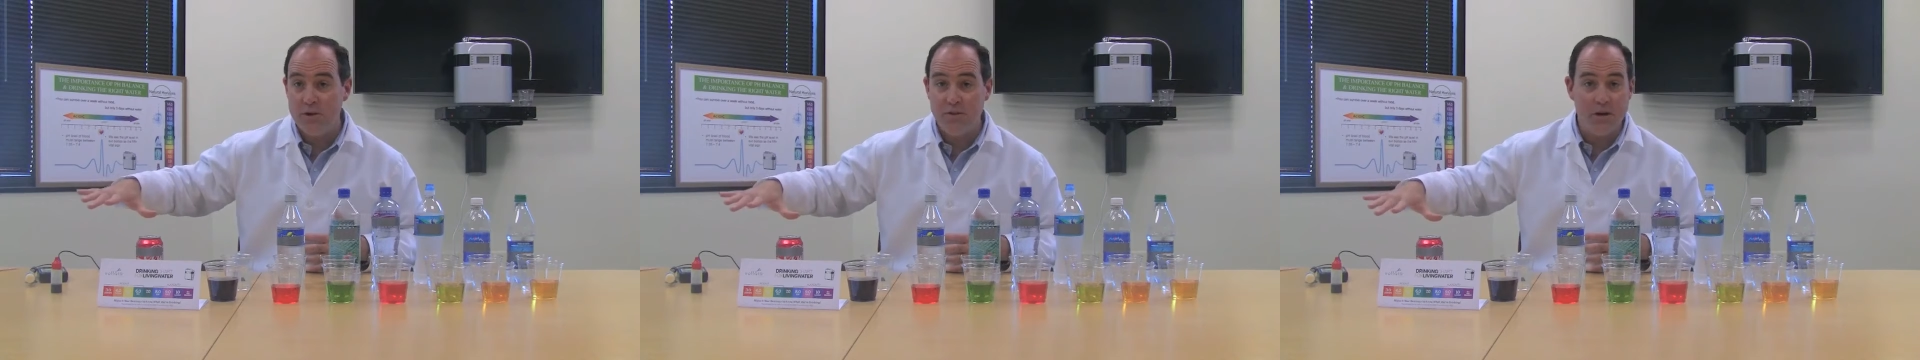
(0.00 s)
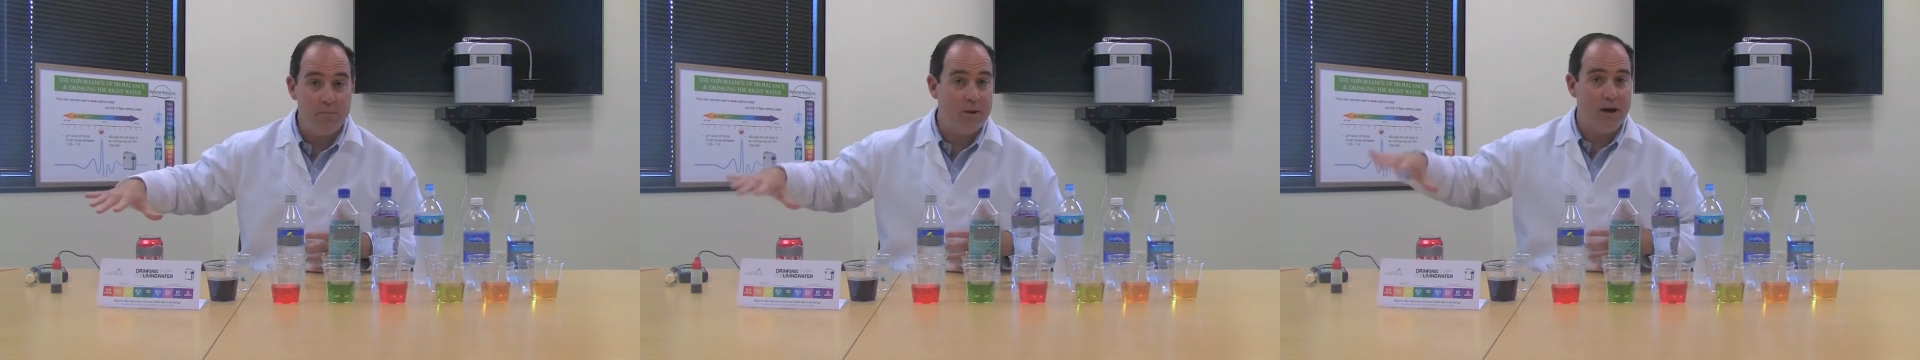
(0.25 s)
in
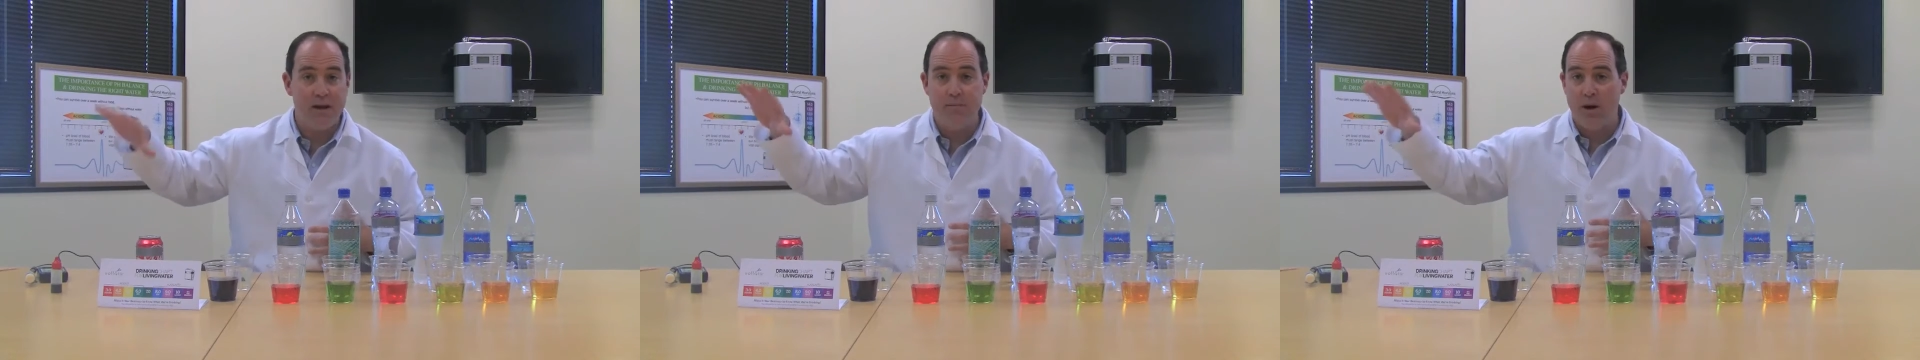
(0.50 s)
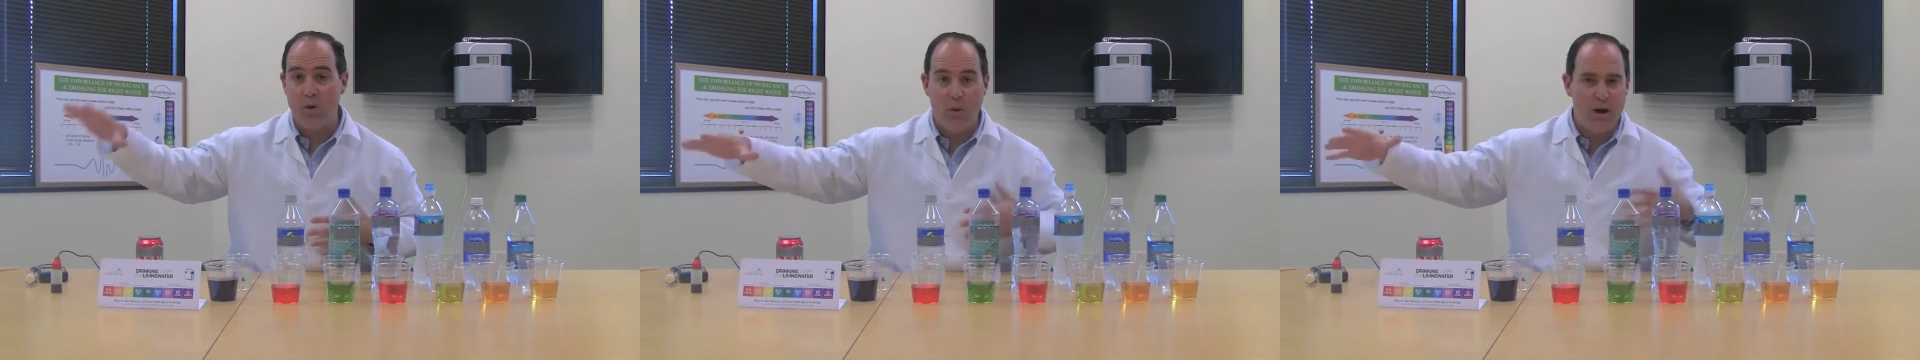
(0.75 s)
their body,
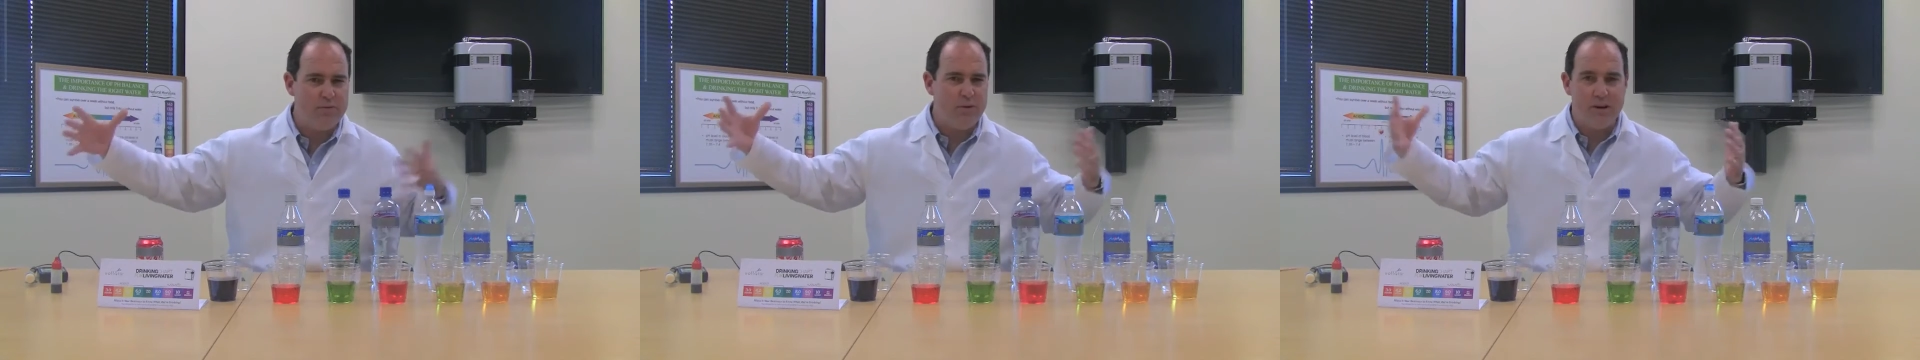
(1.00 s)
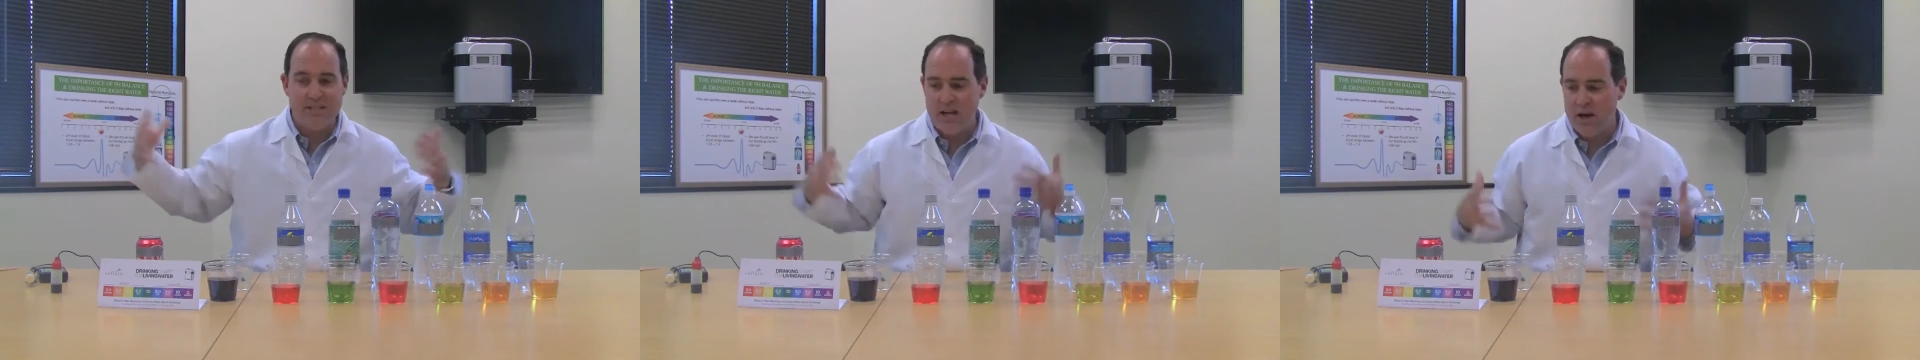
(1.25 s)
my wife,
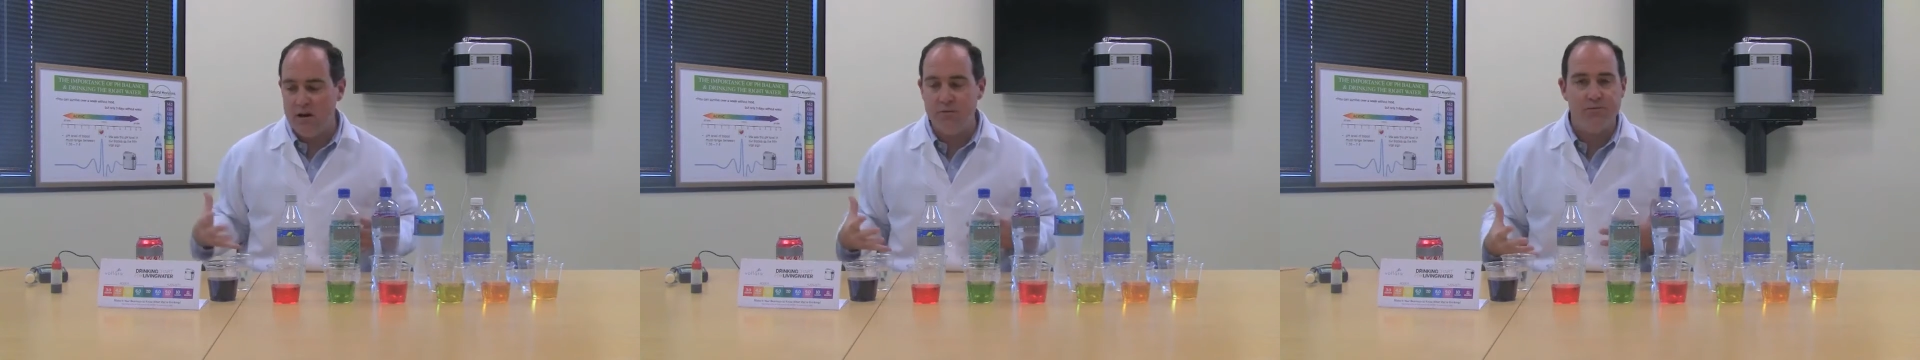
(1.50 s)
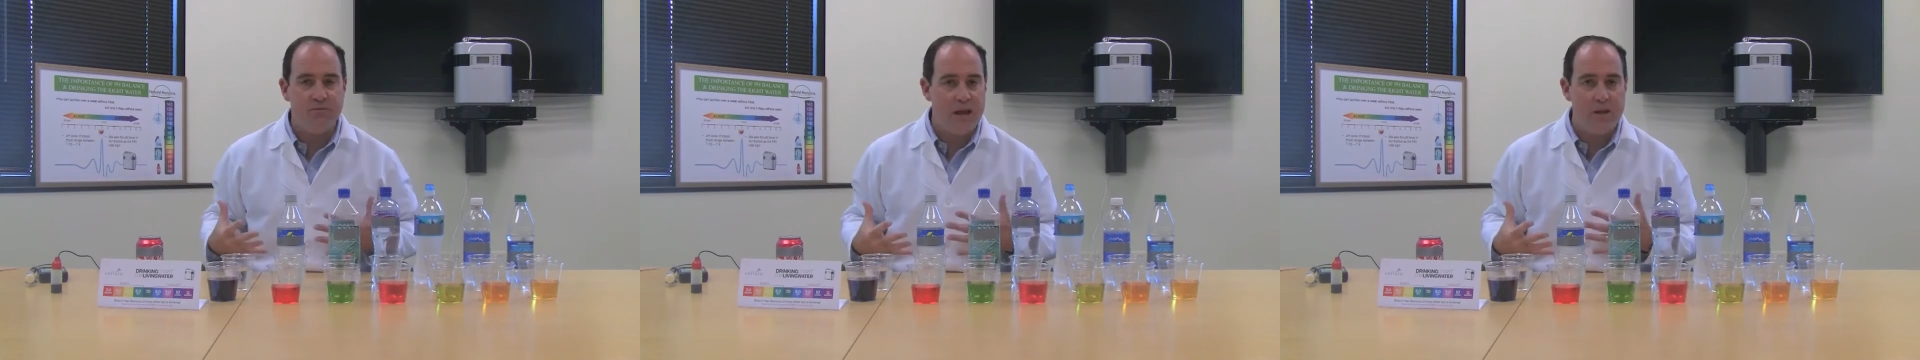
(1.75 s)
our entire
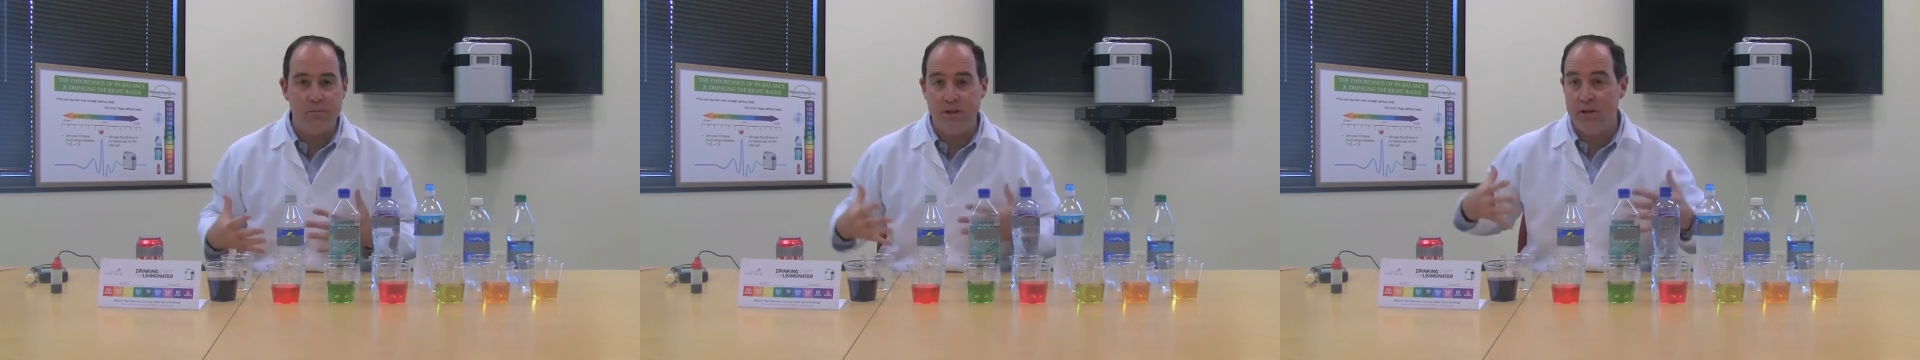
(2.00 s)
family,